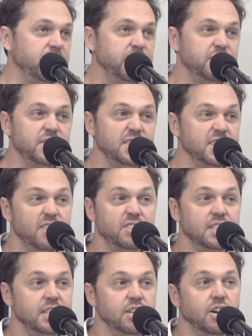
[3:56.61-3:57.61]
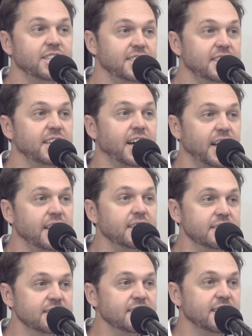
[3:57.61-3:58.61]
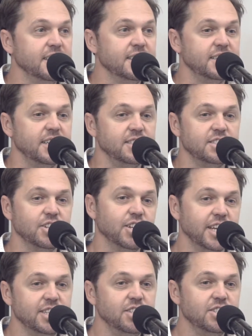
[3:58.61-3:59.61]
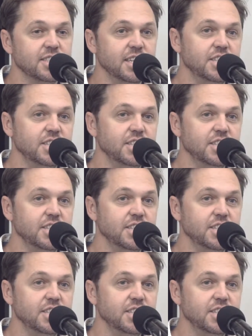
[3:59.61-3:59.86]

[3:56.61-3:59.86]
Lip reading: 50, 70, 90 days, it's not like you just get